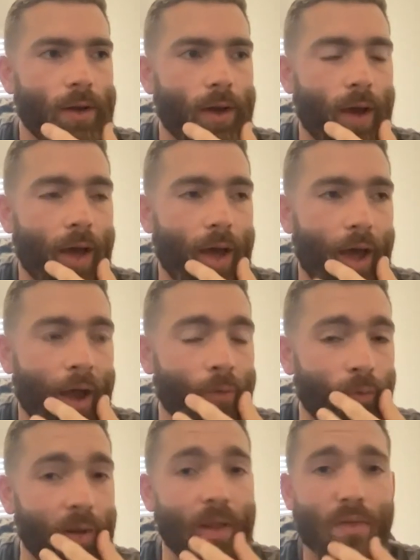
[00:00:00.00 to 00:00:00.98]
I
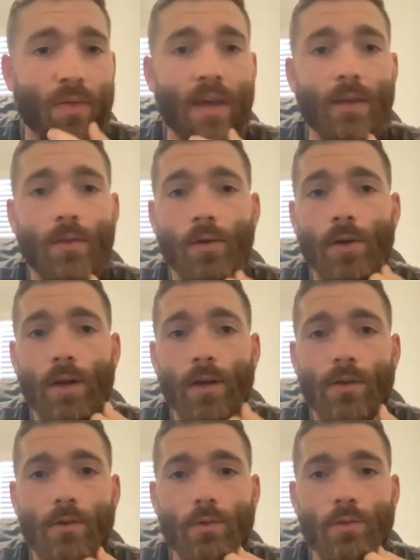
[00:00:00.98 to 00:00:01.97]
really think they're going to
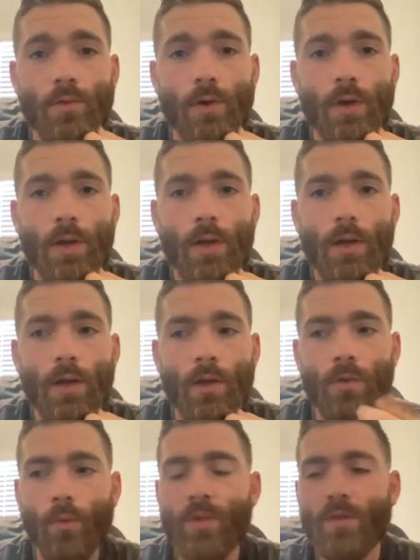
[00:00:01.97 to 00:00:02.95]
do,
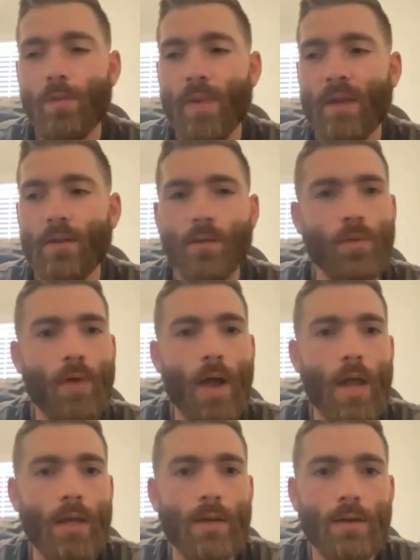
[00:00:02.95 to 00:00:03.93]
because what's the biggest
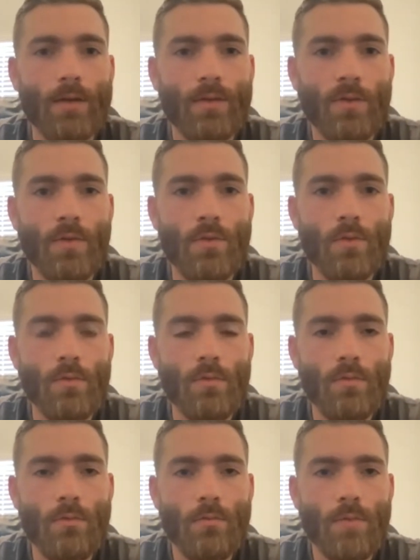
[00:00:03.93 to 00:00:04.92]
threat to
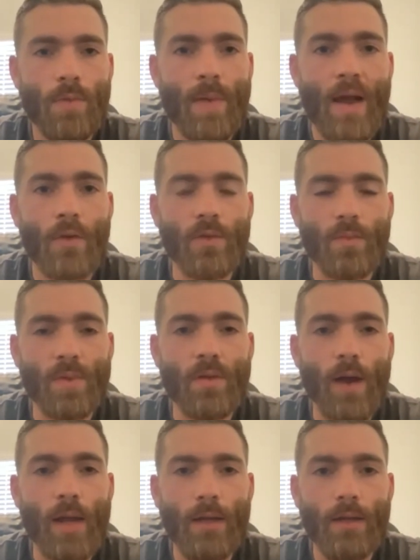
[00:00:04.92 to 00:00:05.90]
the powers that be,
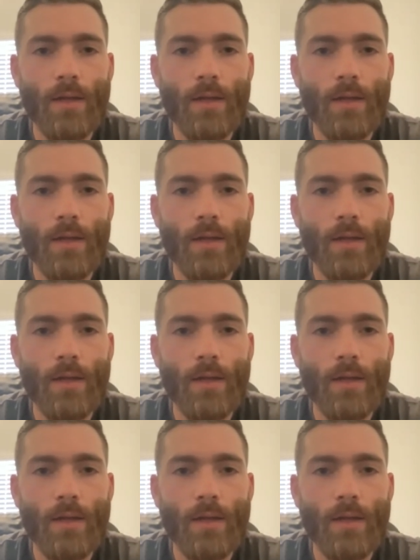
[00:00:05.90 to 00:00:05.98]
right?